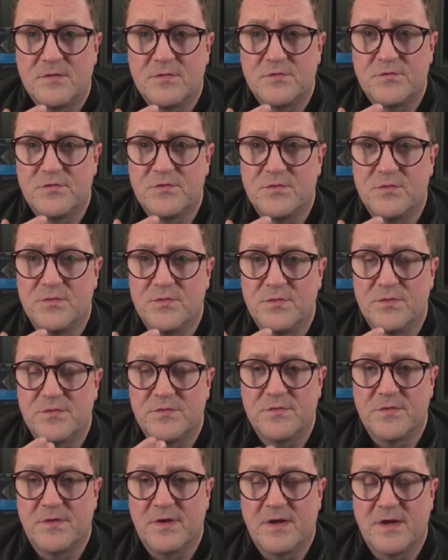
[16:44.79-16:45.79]
to
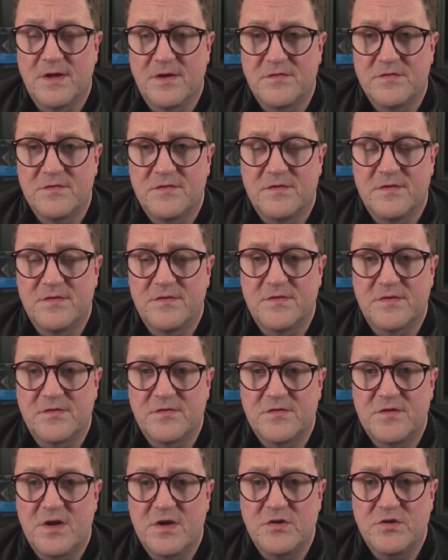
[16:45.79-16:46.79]
this
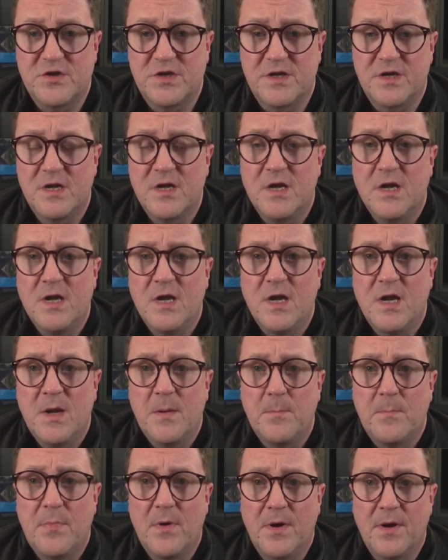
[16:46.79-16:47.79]
extension.
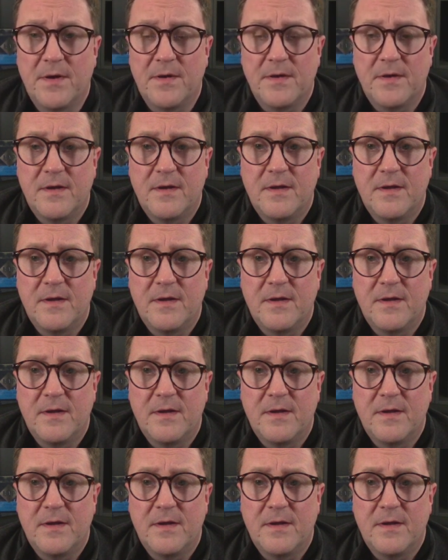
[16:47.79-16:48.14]
But